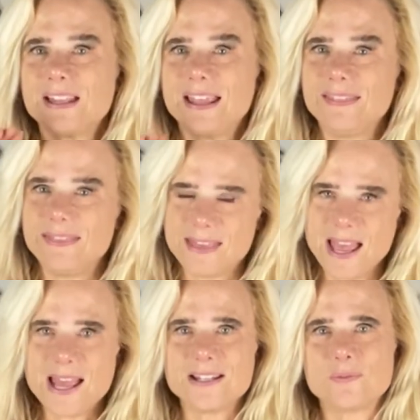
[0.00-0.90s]
And
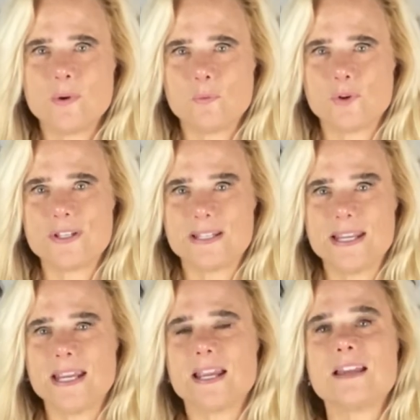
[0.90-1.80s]
that's what we're
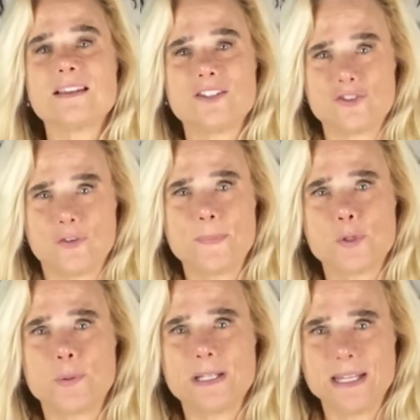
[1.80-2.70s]
seeing
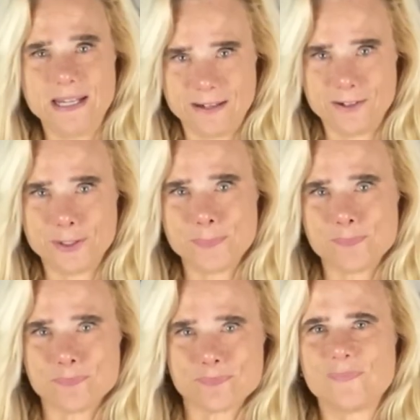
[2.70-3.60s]
scripturally here.
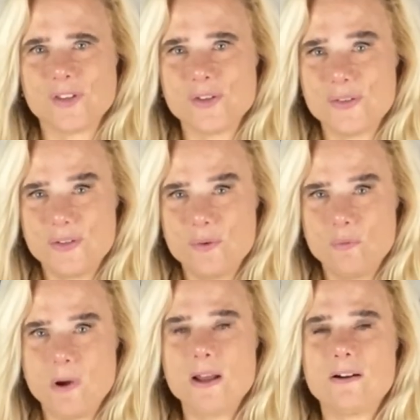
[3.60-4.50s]
So
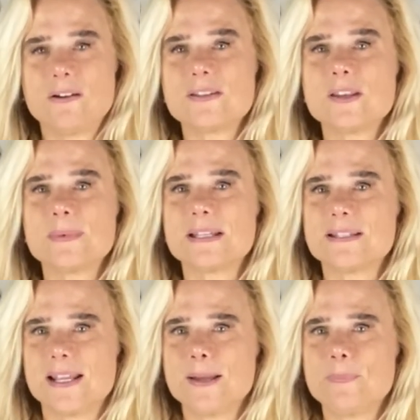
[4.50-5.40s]
what are some
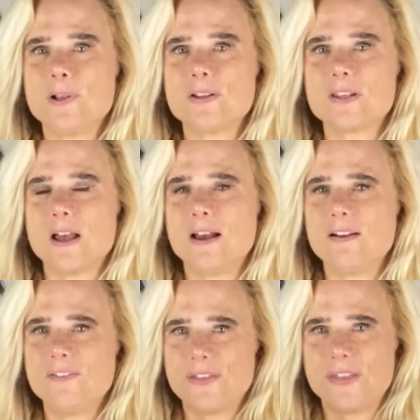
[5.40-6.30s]
examples
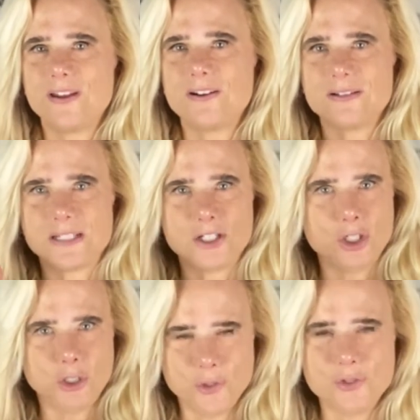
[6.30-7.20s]
of their
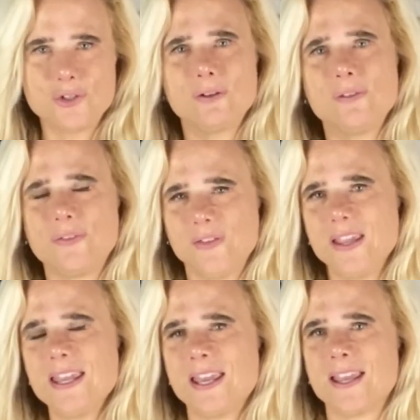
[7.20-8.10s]
delusional
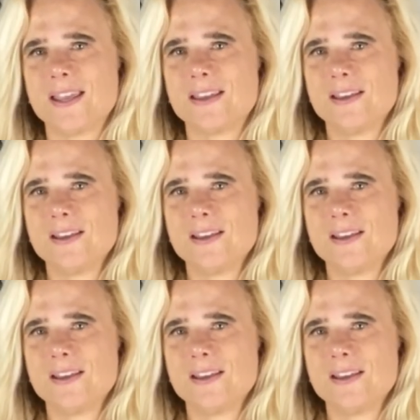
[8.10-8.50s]
thinking?